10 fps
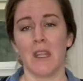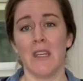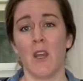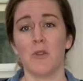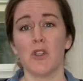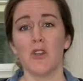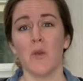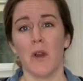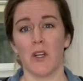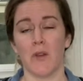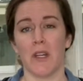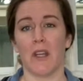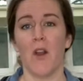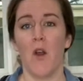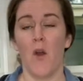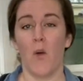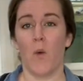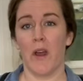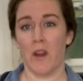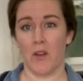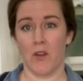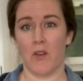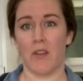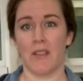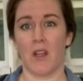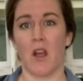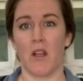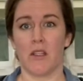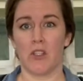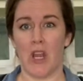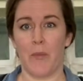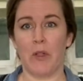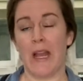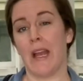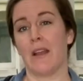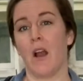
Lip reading: Now I'm sure you're wondering, what on earth is a Holly Chapple egg?